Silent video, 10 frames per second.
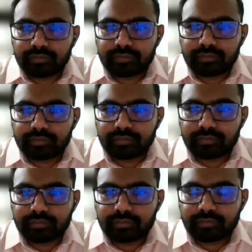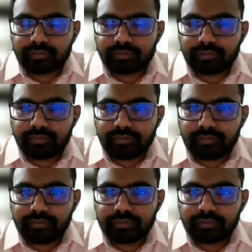
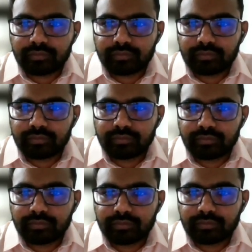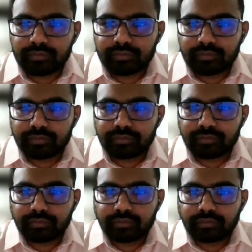
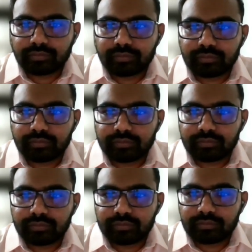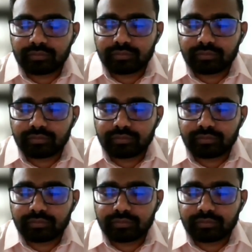(not speaking)